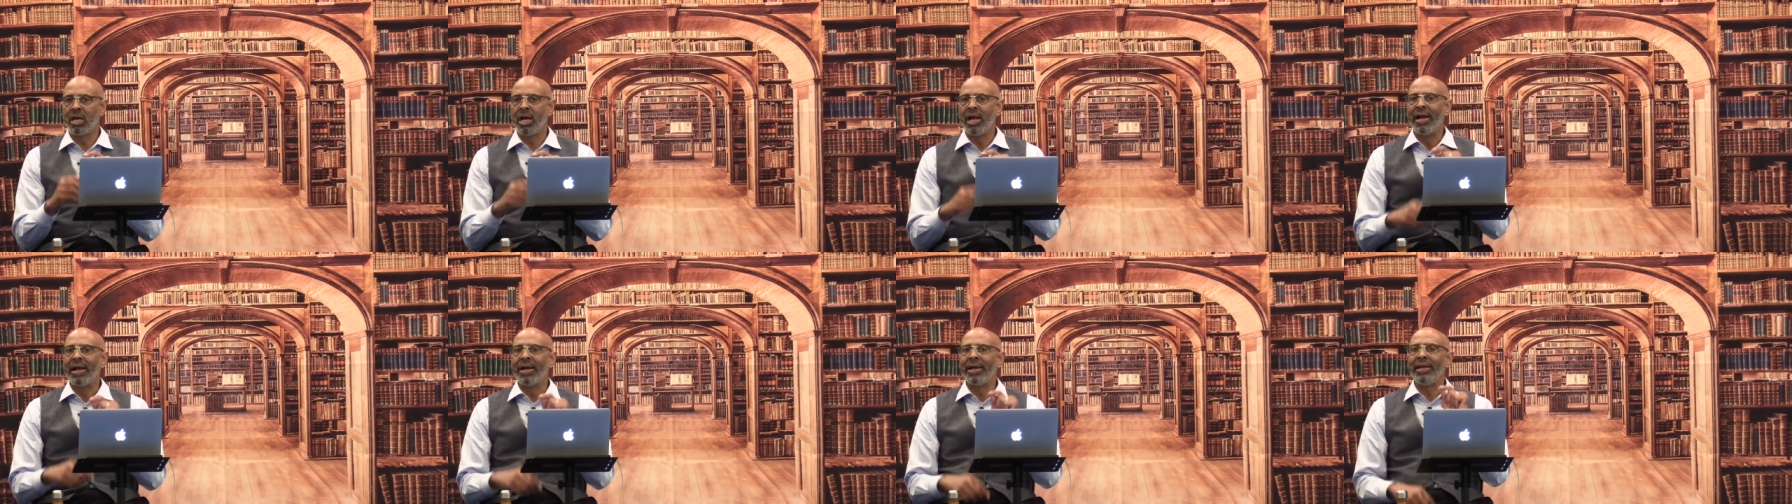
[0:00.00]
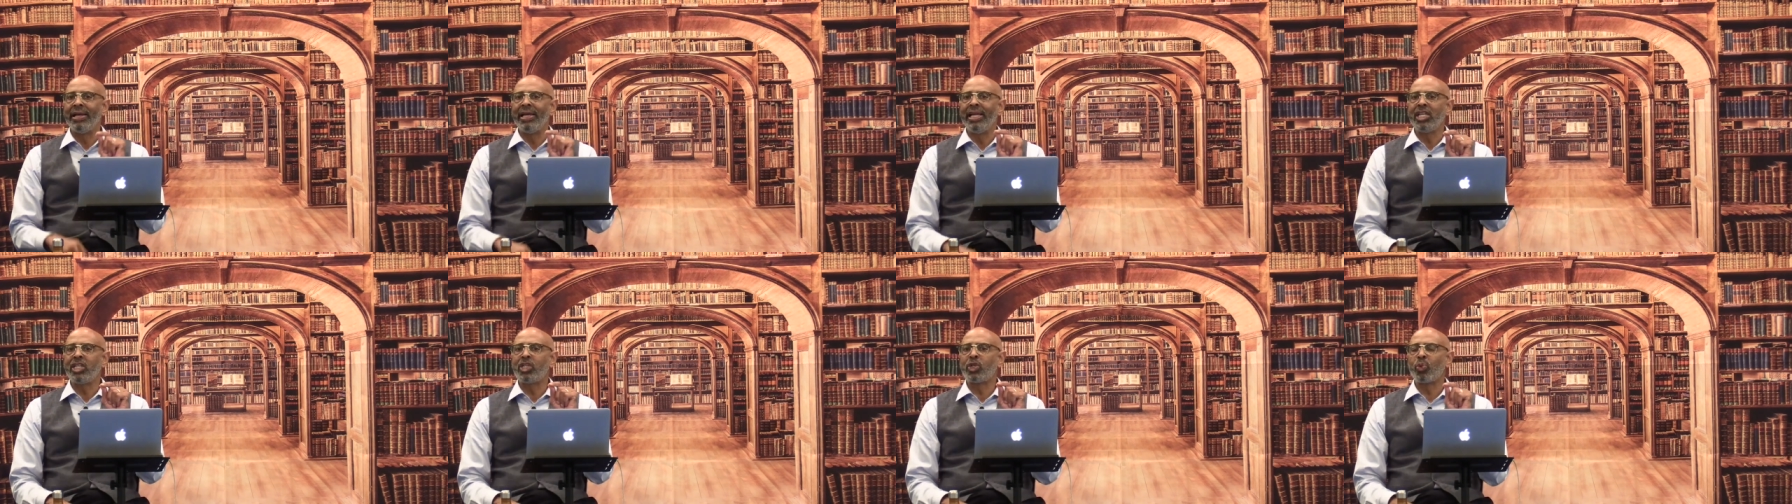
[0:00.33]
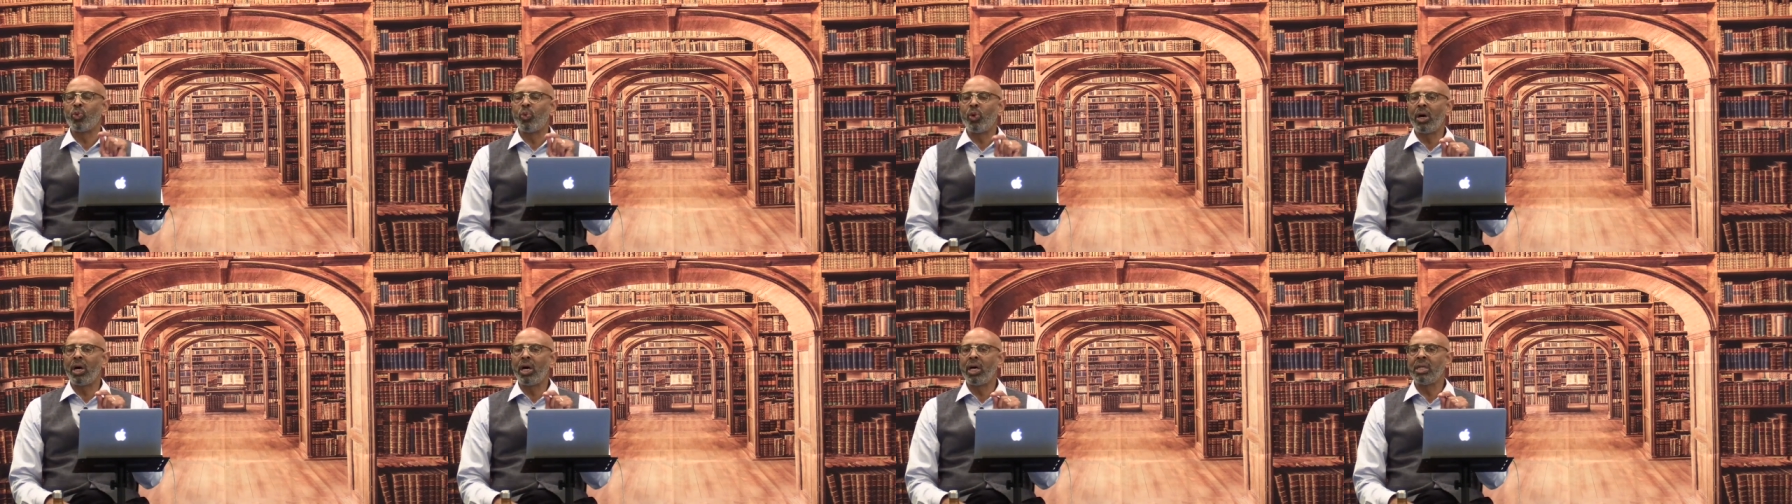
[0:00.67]
Each
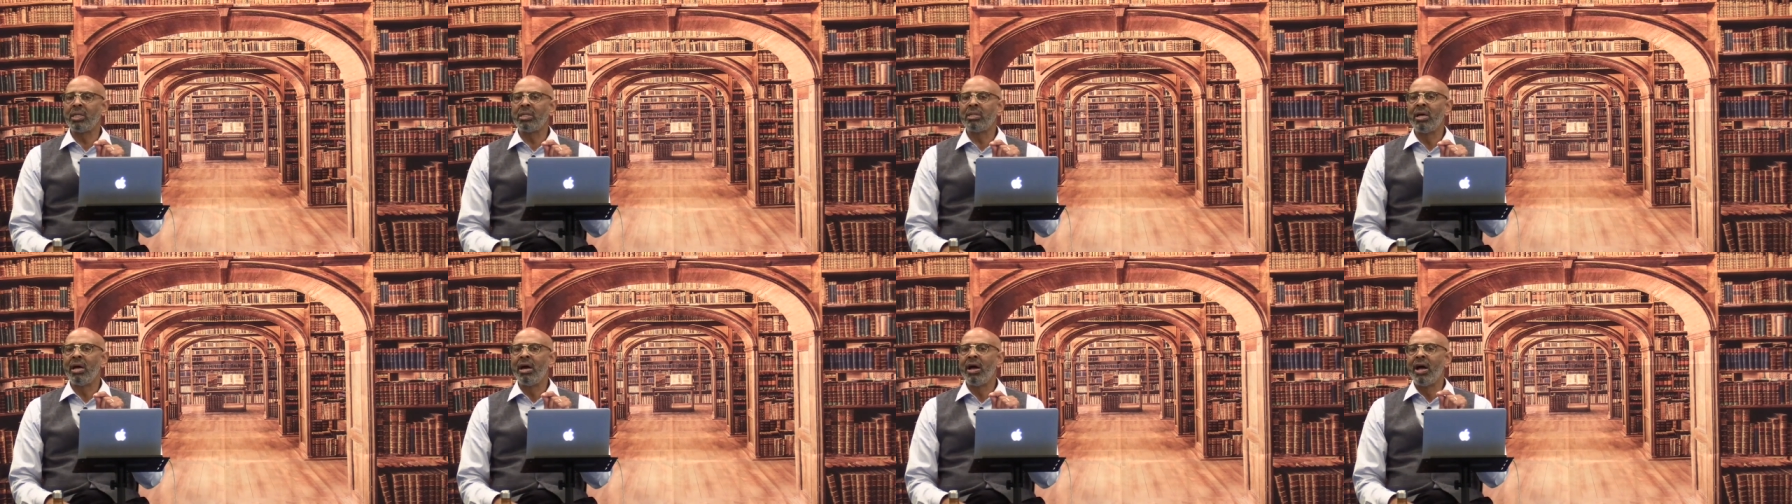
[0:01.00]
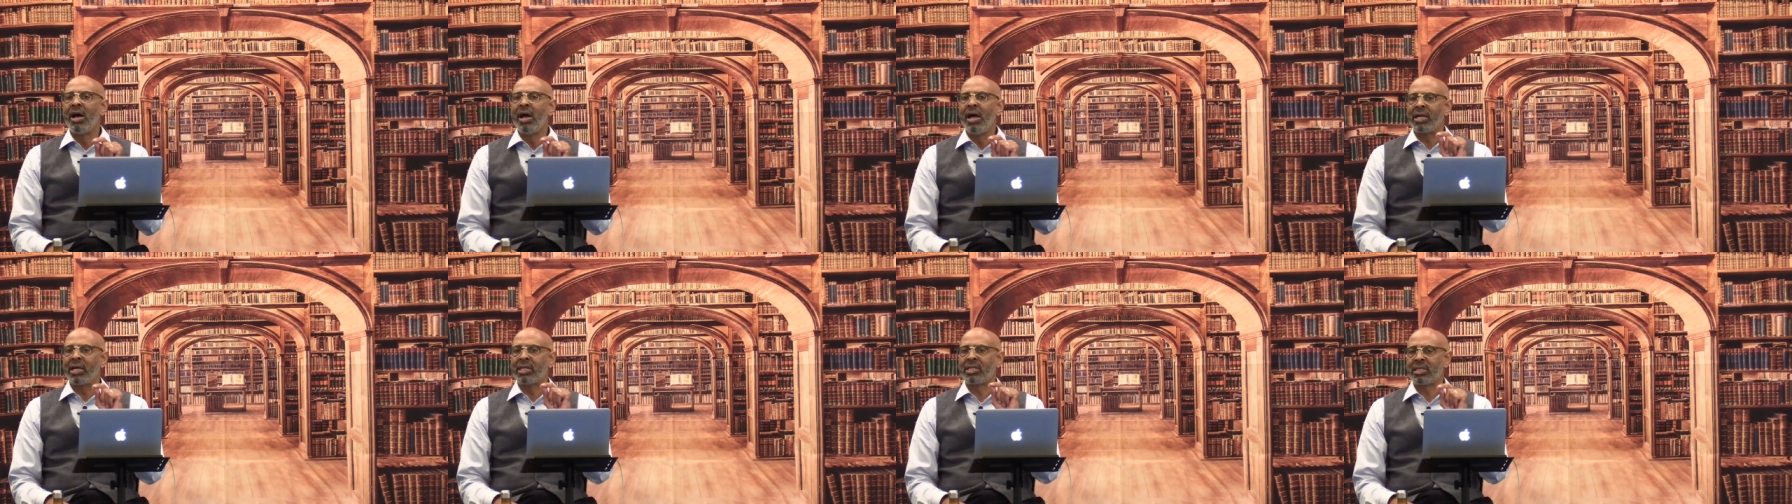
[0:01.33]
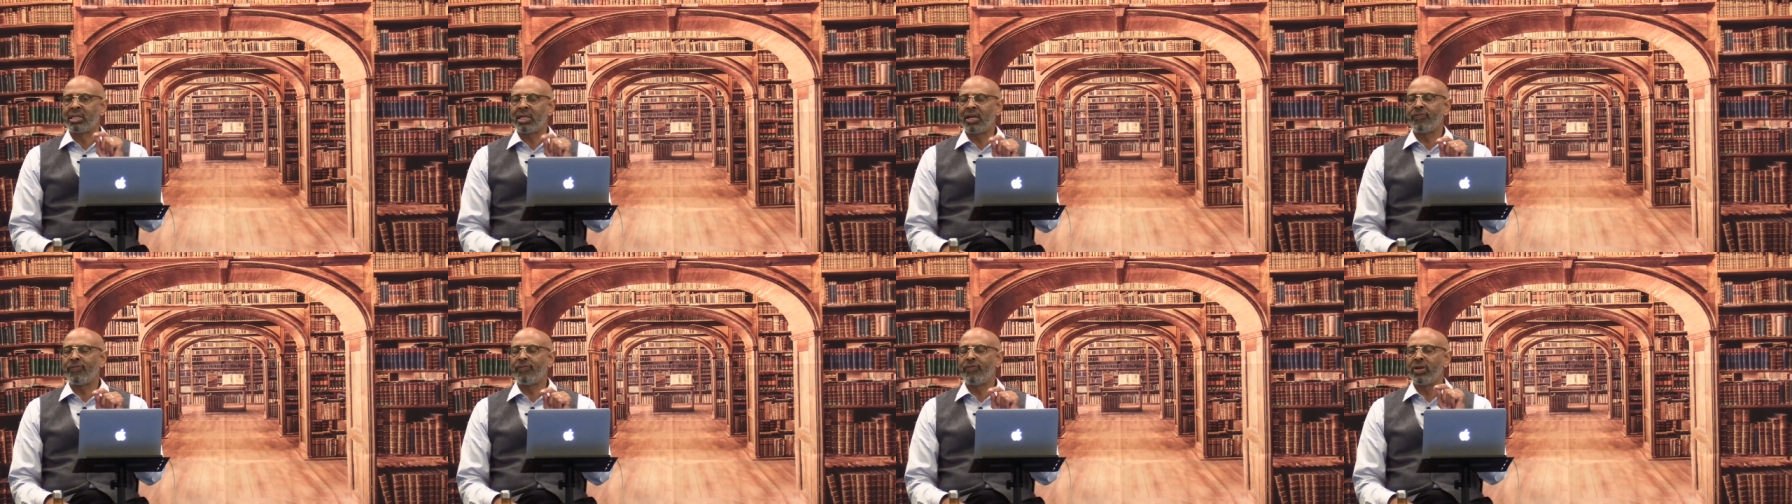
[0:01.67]
one except
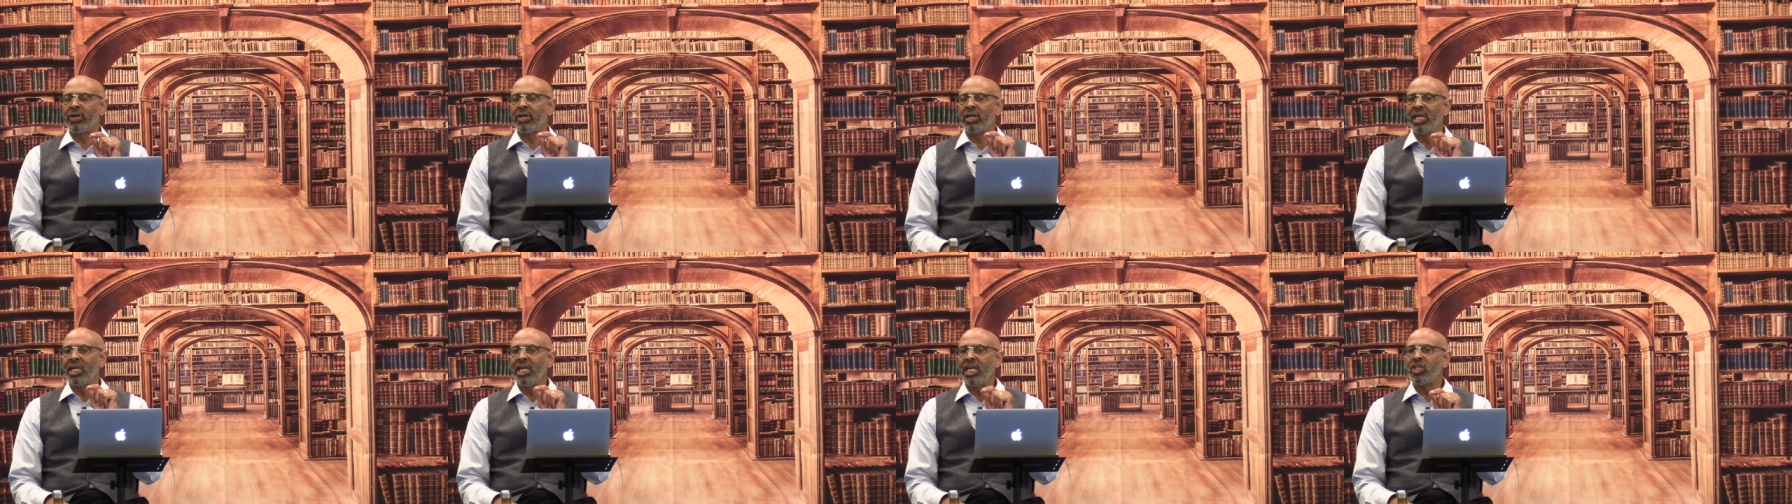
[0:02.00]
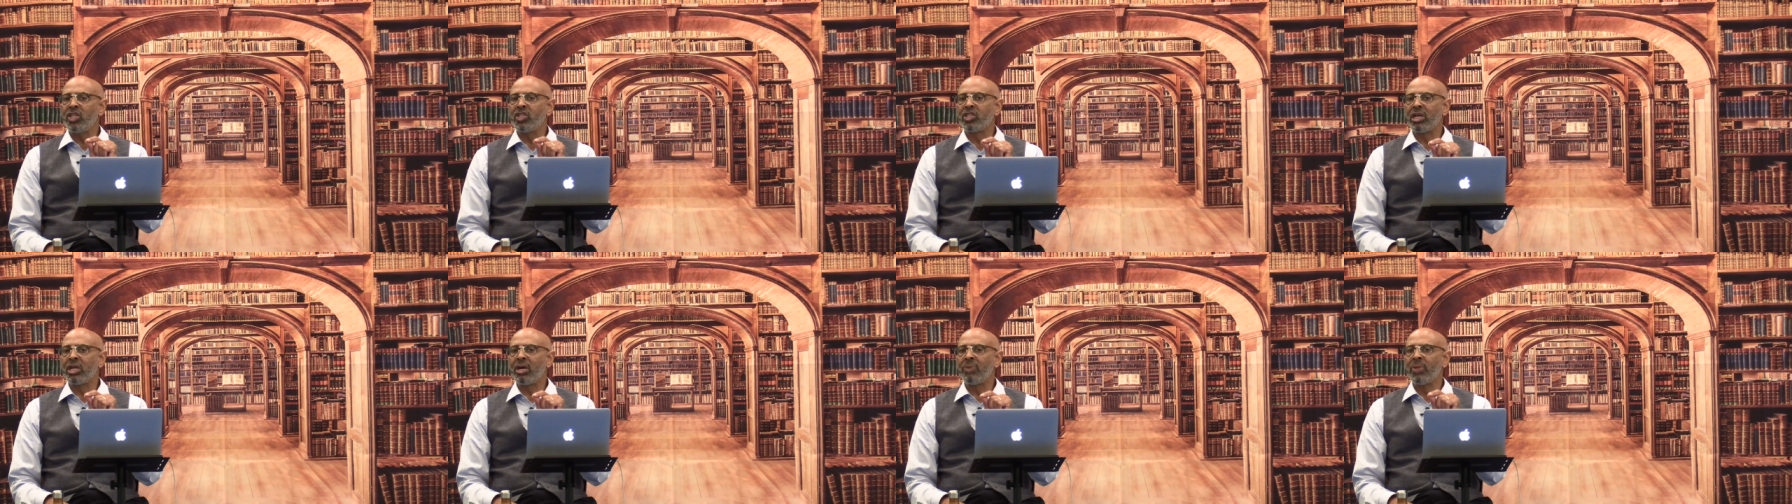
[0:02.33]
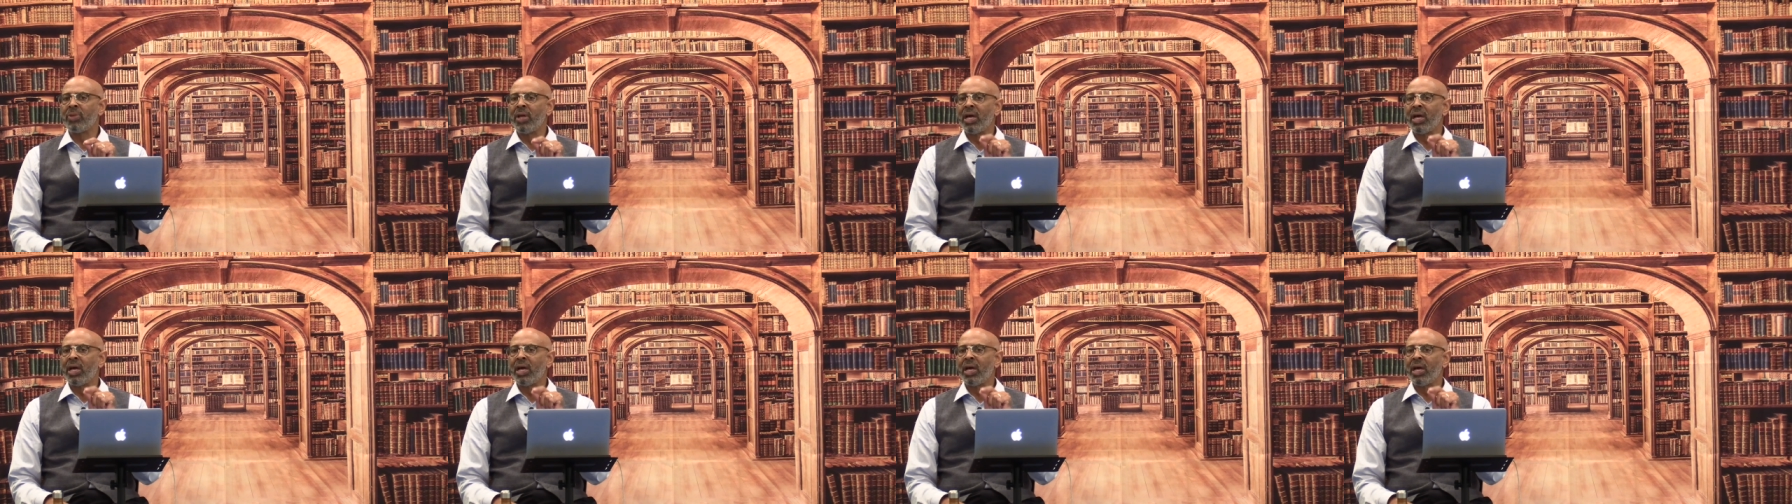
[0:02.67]
for Egypt,